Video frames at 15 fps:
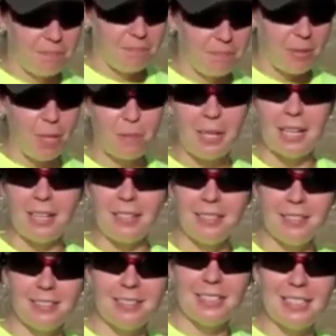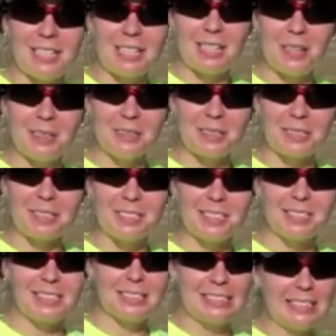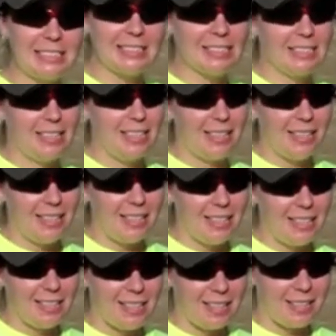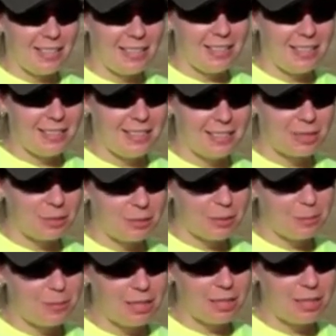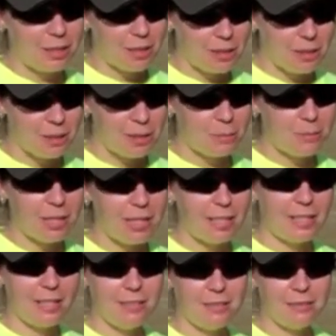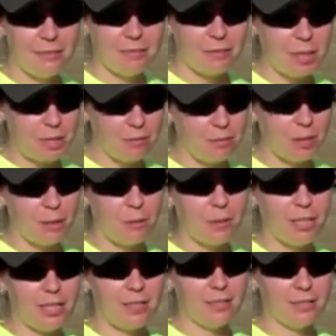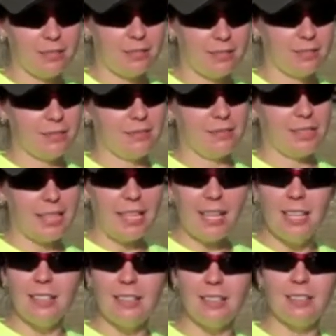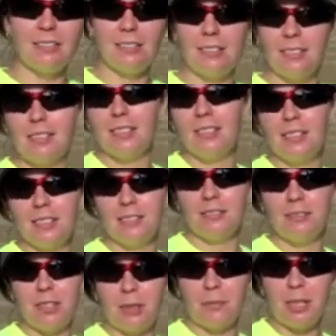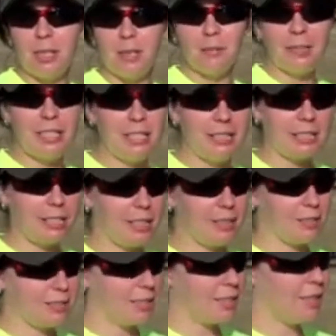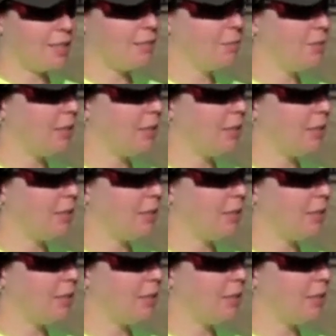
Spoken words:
bareback, in a halter, I had an extremely calm and free-flowing gait from him the entire time,